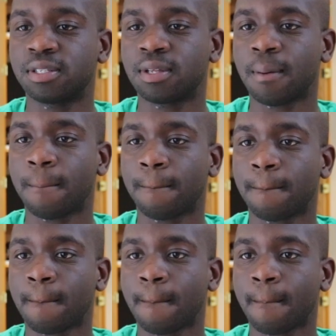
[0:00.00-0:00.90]
if I'm doing the
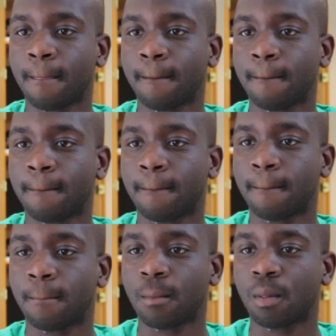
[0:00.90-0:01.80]
right thing.
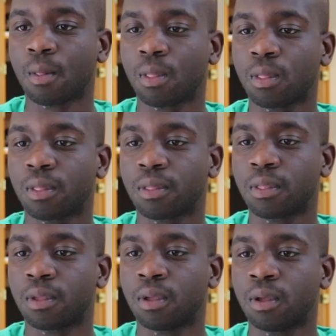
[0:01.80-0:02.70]
It
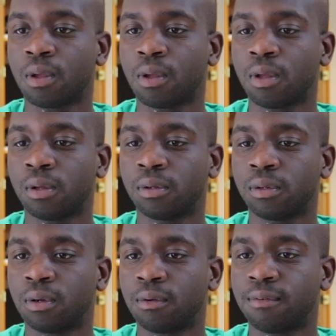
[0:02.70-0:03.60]
seems kind of
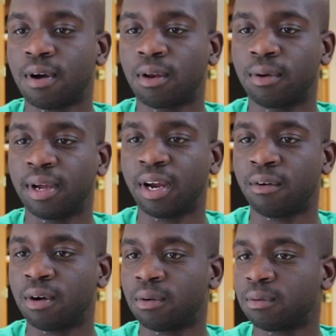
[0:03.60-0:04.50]
complicated, but I
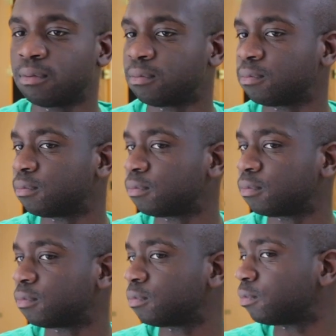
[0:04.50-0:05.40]
really do hope I'm doing the
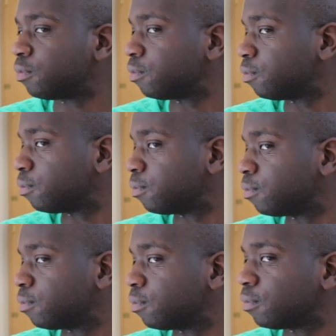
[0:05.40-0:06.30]
right thing.
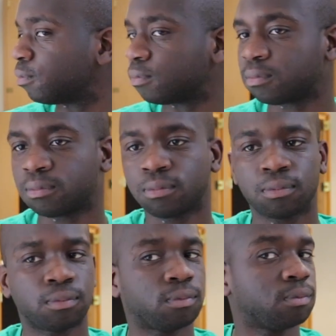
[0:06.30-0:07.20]

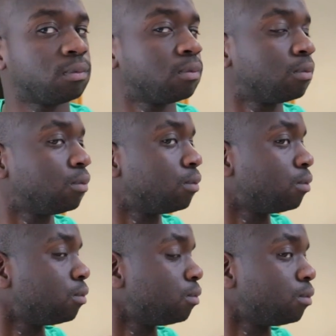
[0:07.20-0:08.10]
And
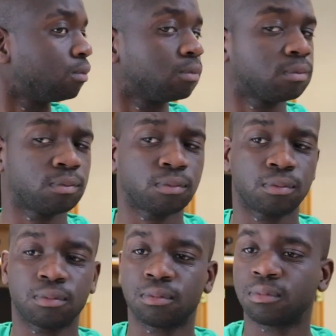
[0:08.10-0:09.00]
yeah,
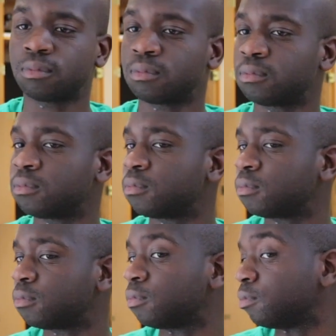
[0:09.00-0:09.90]
just watch the video
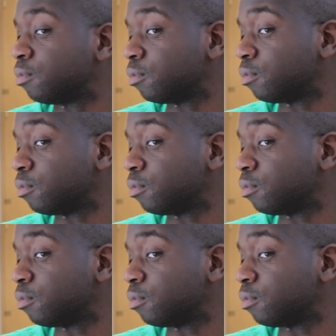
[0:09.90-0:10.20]
and you'll see.